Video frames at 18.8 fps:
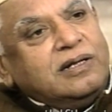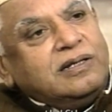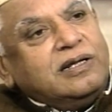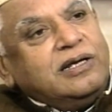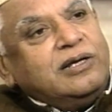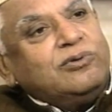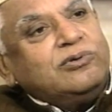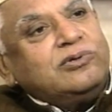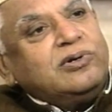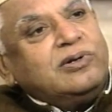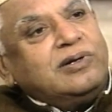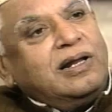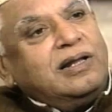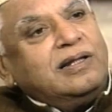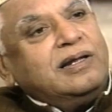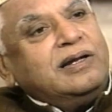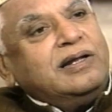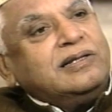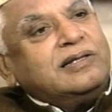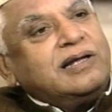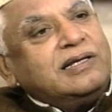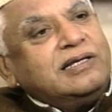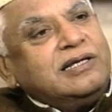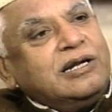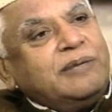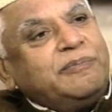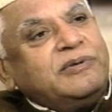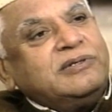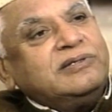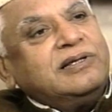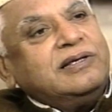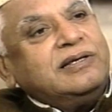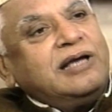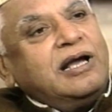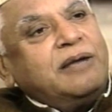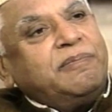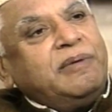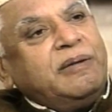They used to tell the Netaji represents the
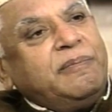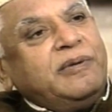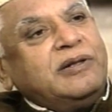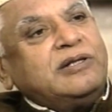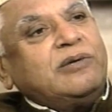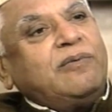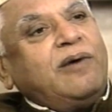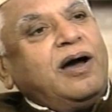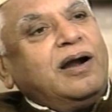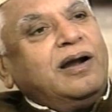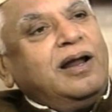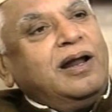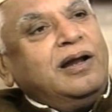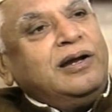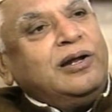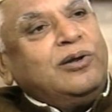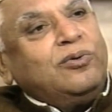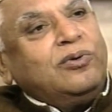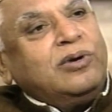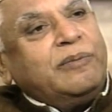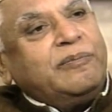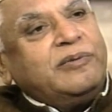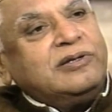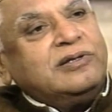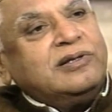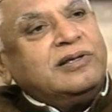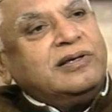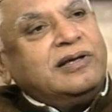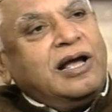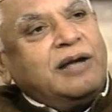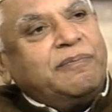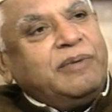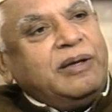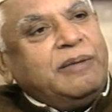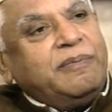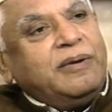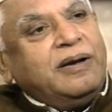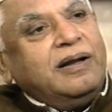young people, Jawaharlal Nehru represents the young
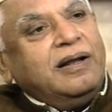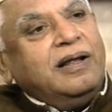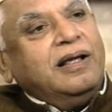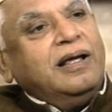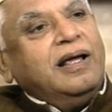people,